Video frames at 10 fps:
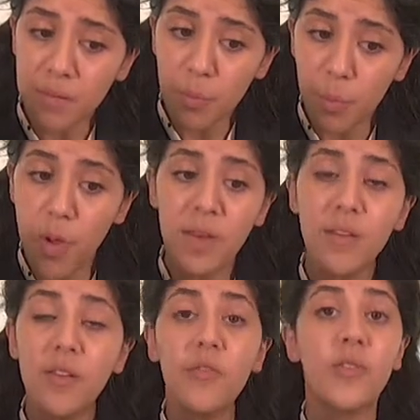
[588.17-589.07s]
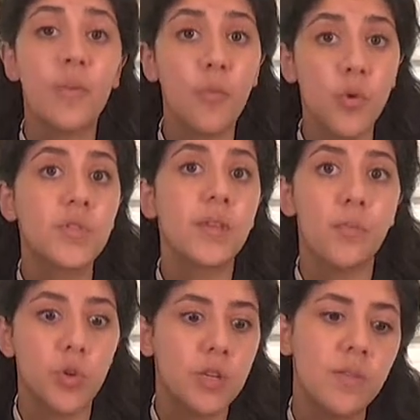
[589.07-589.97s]
One of the most
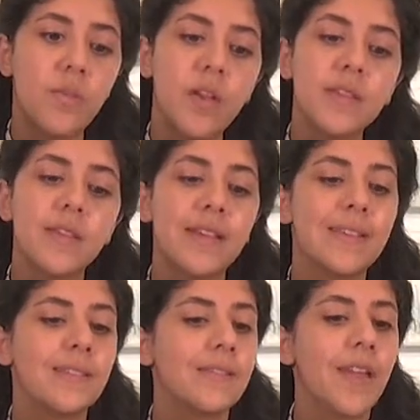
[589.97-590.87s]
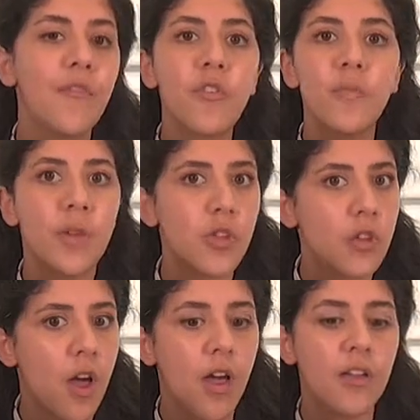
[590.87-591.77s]
important ones is never be
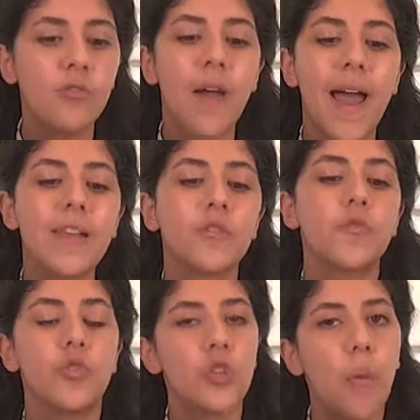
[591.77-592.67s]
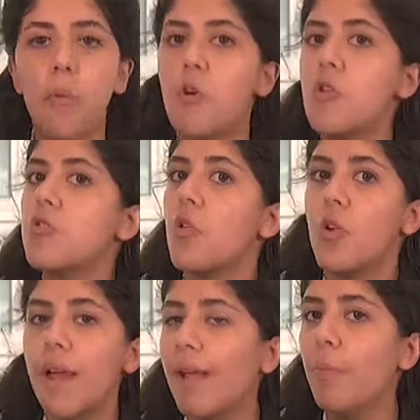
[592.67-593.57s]
shy to ask for support or
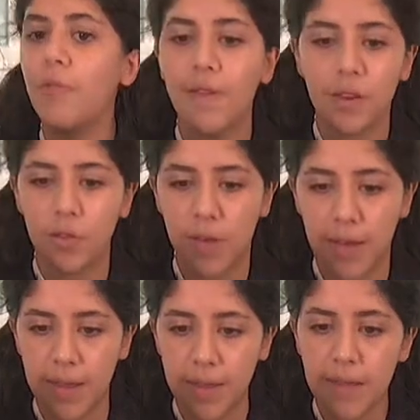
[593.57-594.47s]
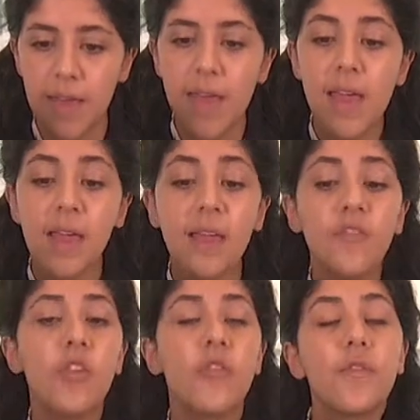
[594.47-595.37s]
help when you need it. If
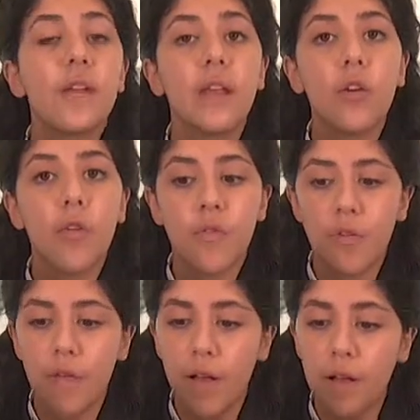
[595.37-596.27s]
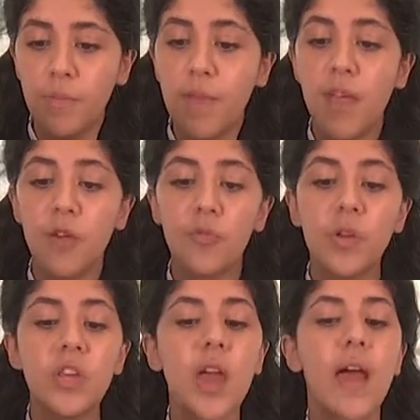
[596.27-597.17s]
you are feeling overwhelmed,
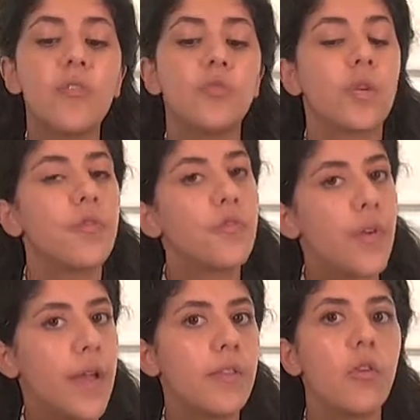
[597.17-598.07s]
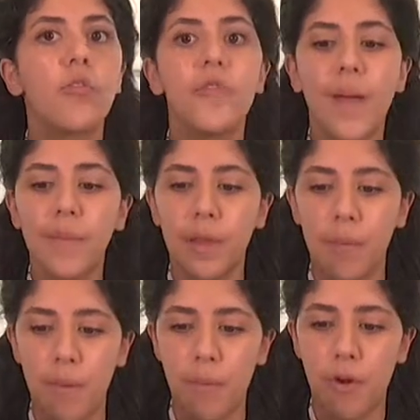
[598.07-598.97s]
reach out to a friend or family
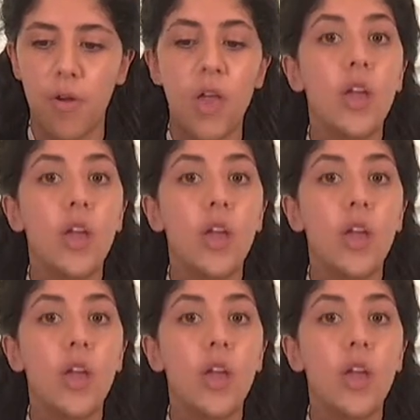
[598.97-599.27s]
member.